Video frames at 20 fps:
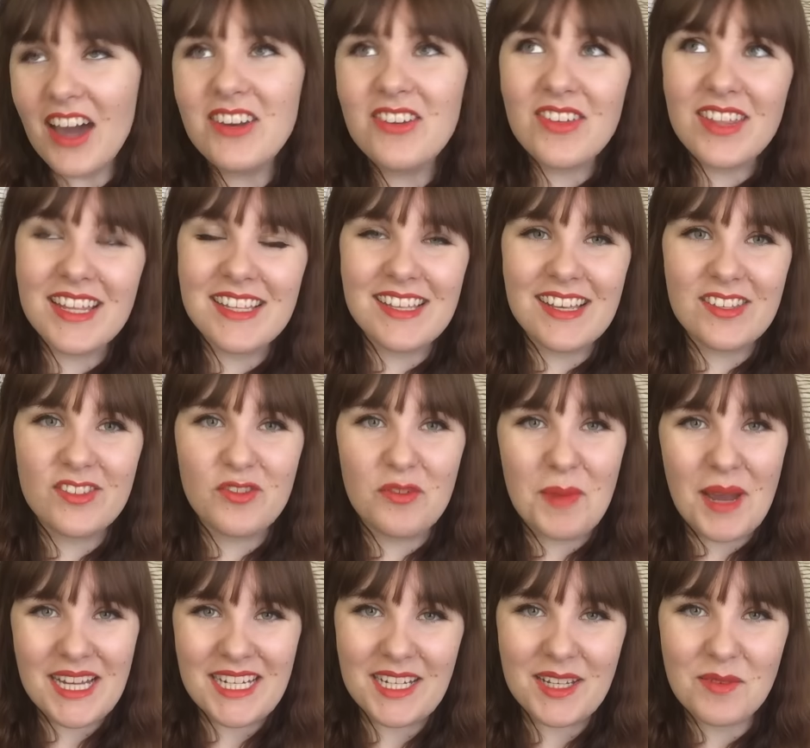I know that sounds
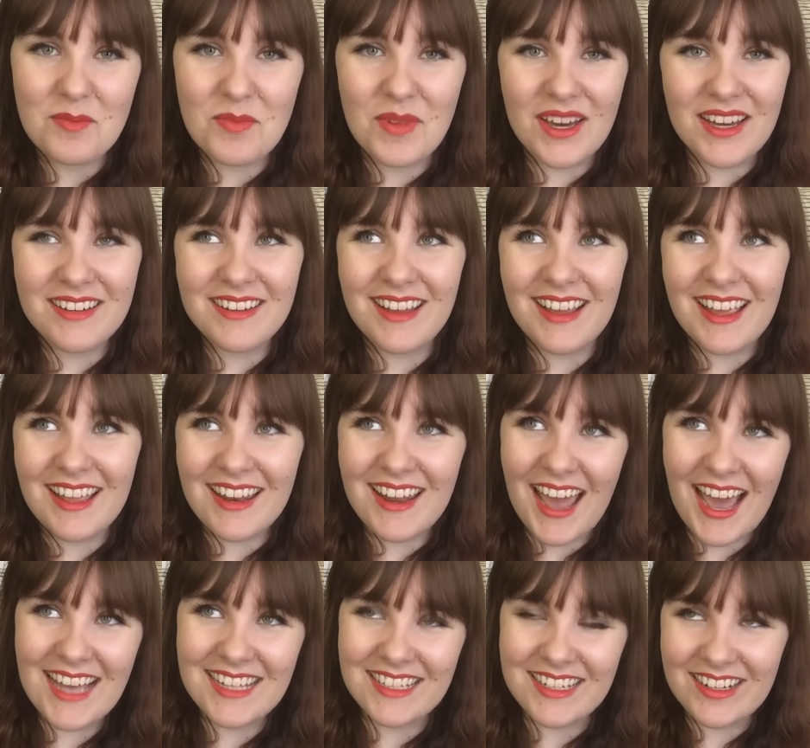dramatic, but it
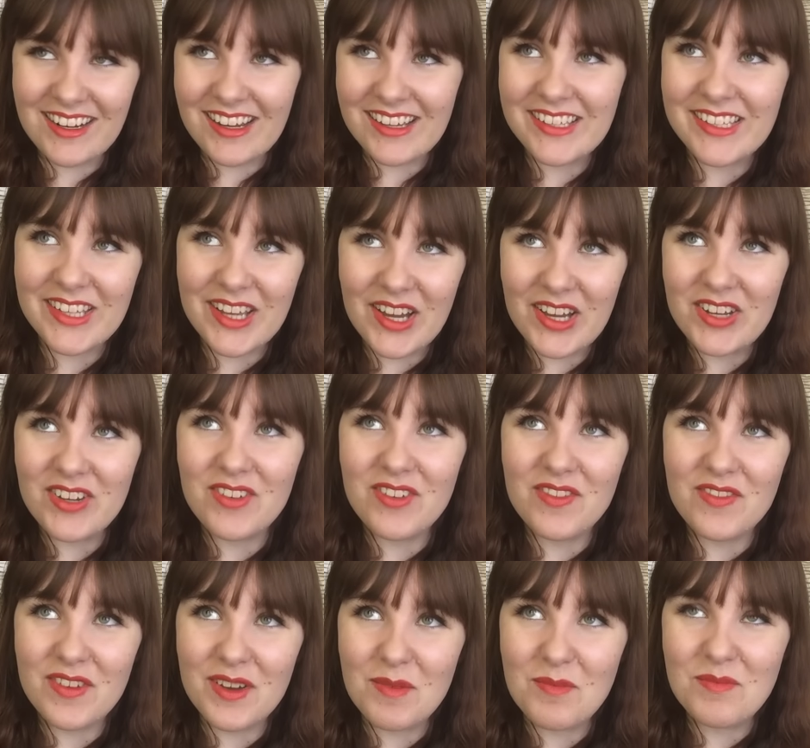has a nice kind
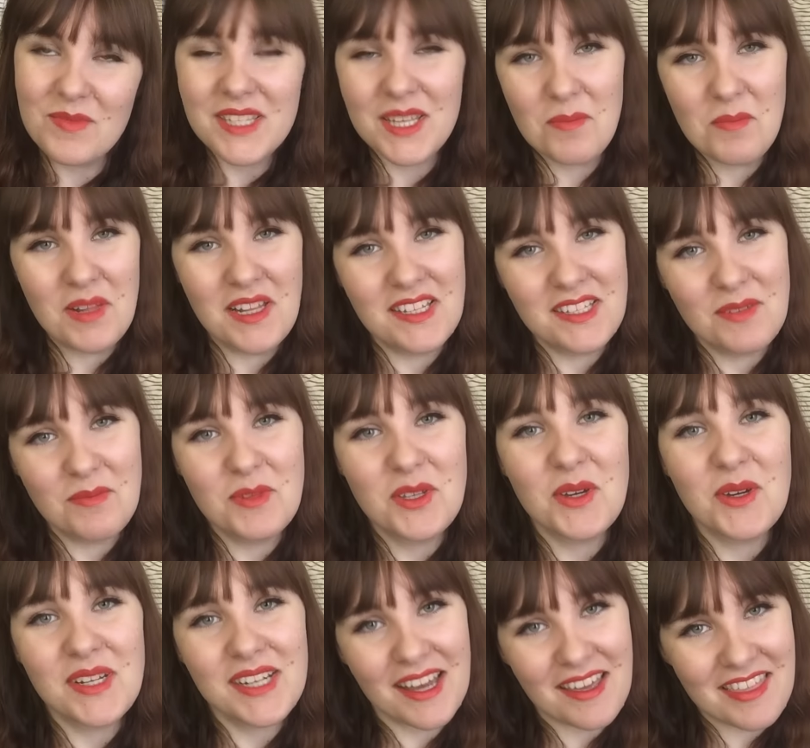of symbolism
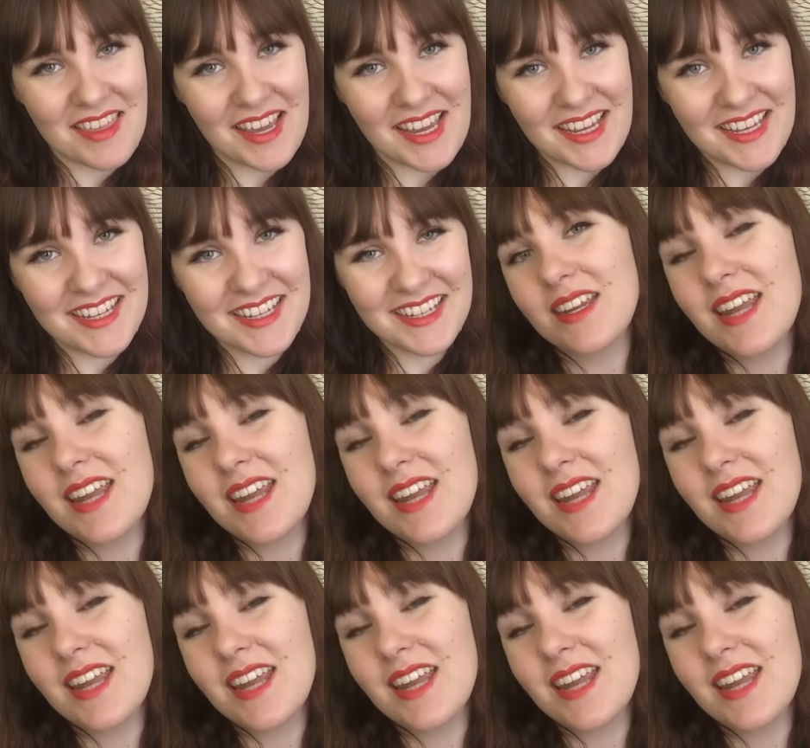to it, I think.